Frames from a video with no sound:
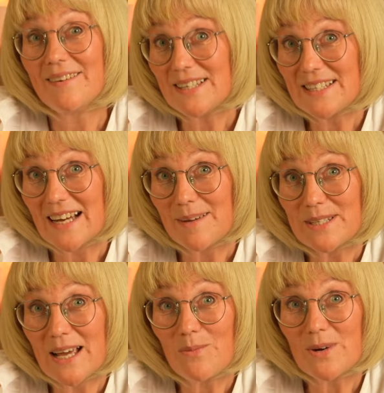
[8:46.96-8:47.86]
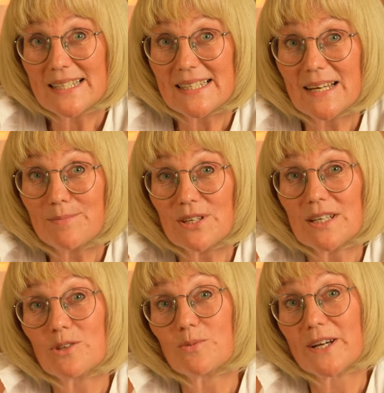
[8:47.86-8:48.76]
Every time someone steps
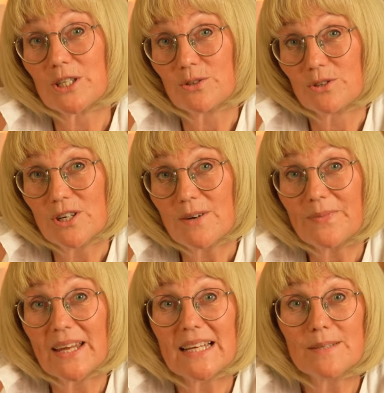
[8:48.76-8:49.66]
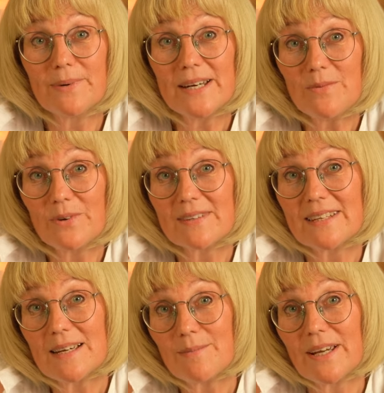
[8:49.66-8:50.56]
into my studio and brings with
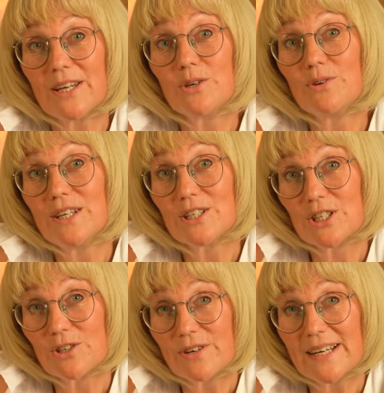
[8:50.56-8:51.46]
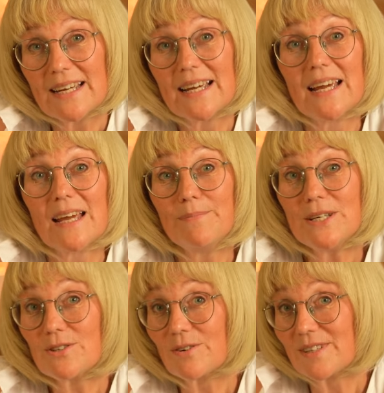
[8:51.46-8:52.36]
them a unique story, a
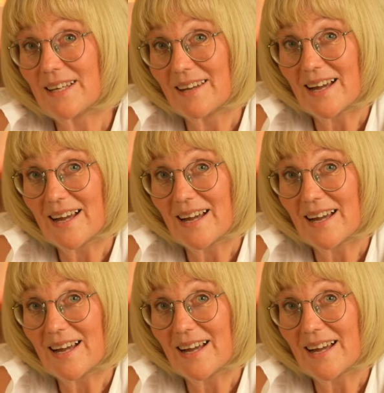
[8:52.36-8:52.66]
piece of their